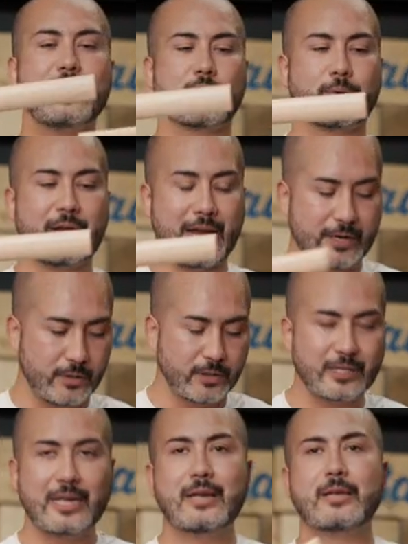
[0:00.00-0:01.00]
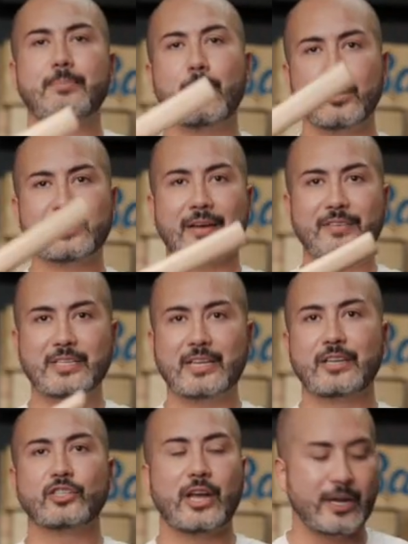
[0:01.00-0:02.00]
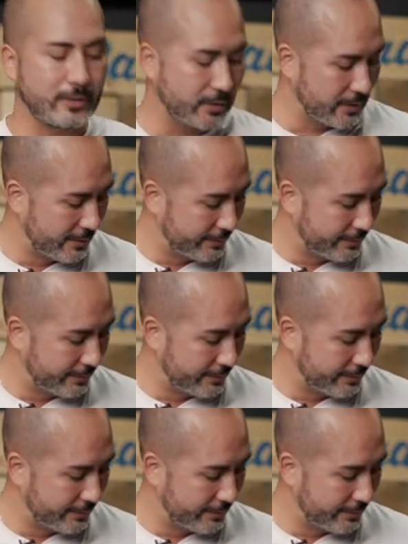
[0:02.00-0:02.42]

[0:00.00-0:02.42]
hickory handles, both 17-inch handles.